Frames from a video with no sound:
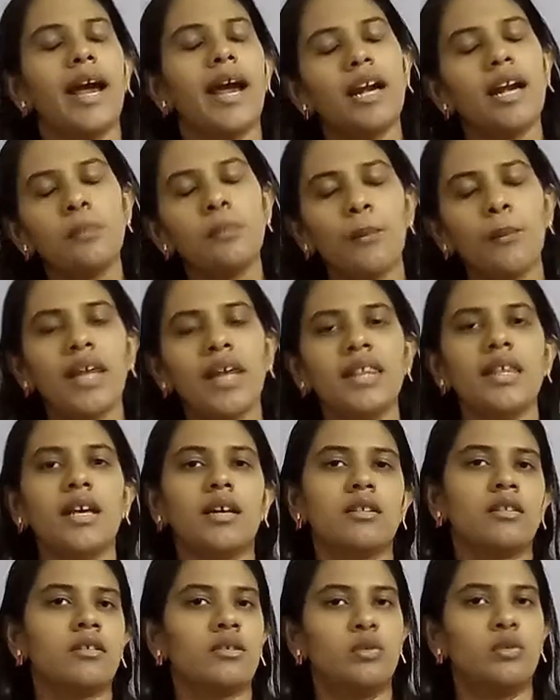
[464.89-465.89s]
and many
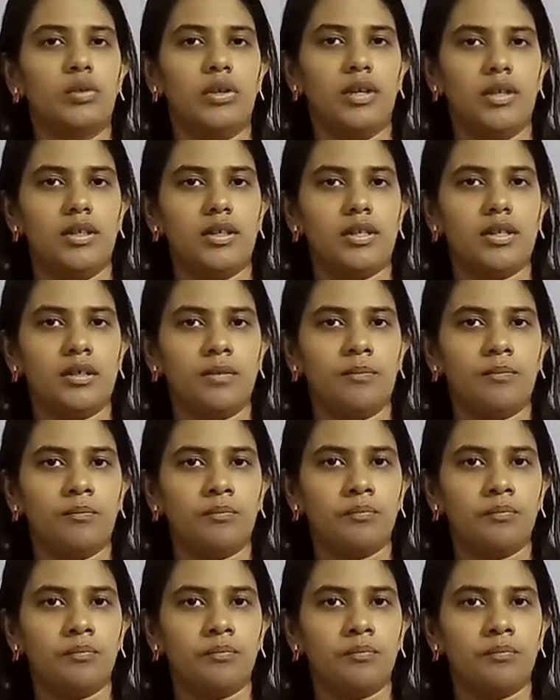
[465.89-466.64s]
other nutrients.